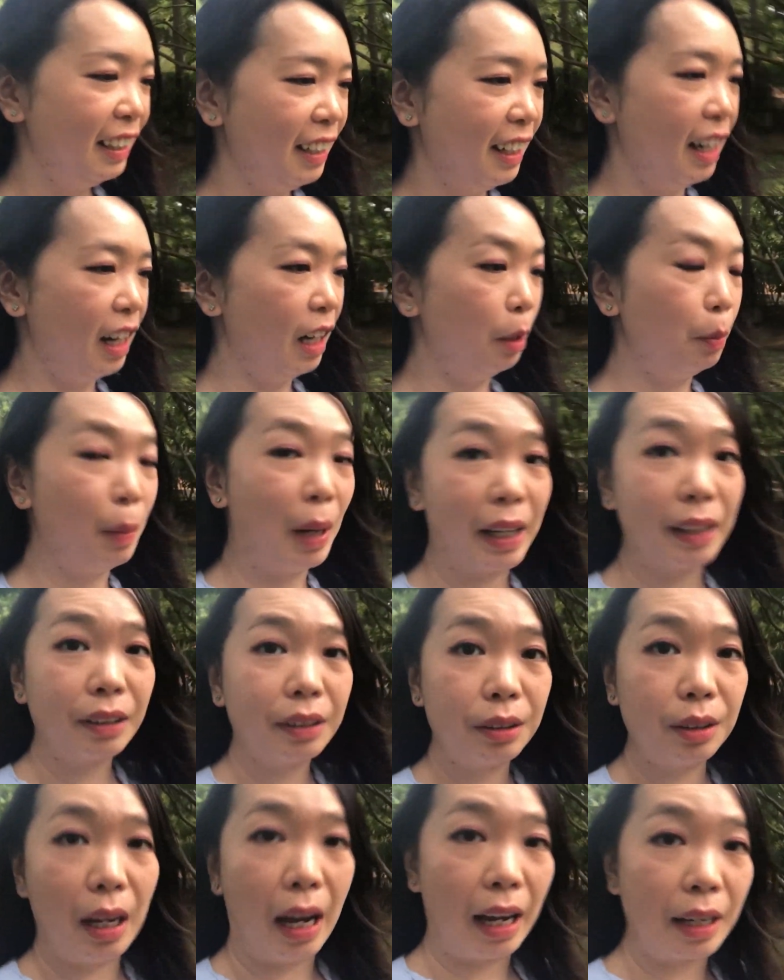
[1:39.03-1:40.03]

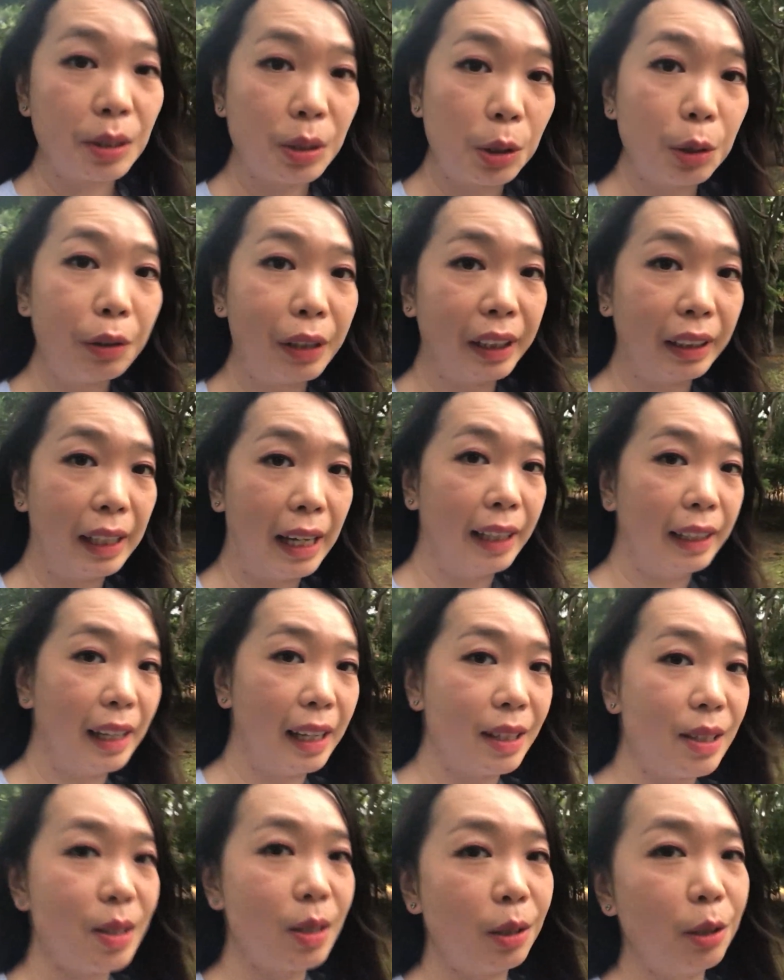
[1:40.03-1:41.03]
I still think that
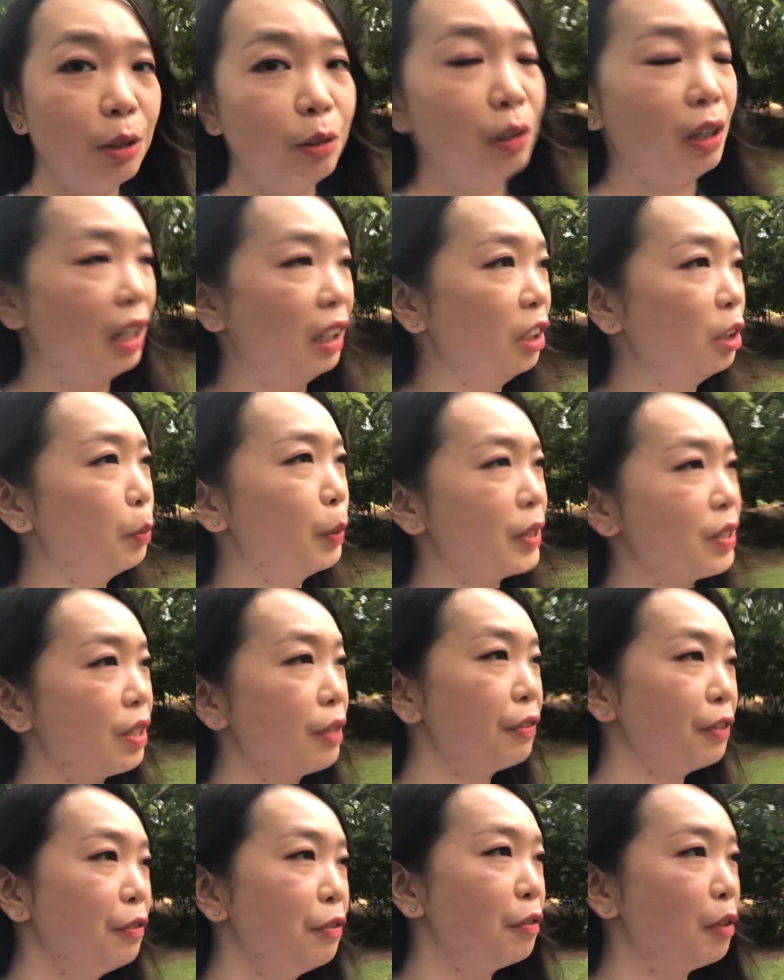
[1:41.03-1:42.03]
it's still a little bit
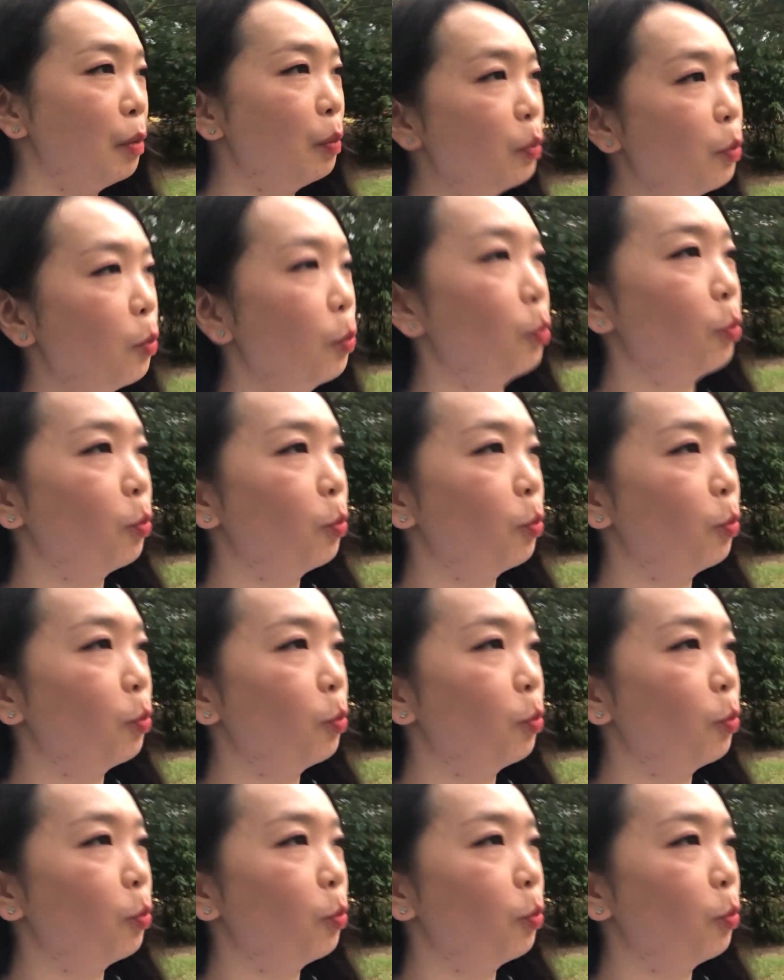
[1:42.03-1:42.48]
different from